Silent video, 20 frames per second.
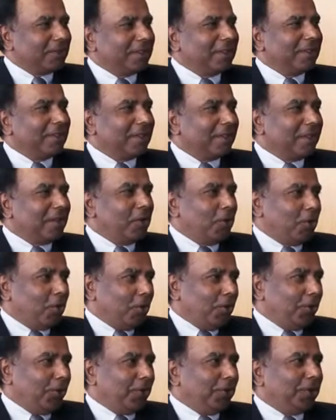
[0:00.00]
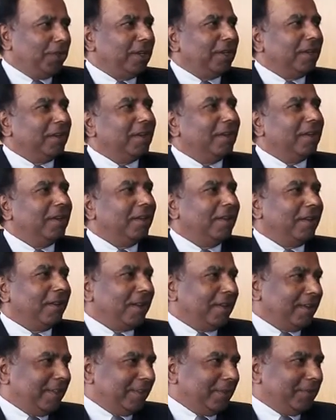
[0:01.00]
this is all no in
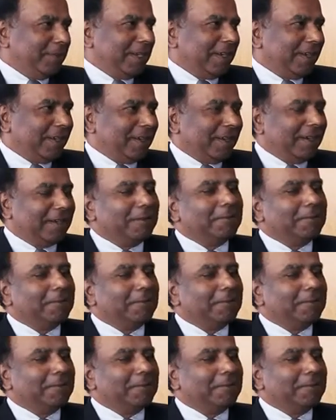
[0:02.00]
Latin America.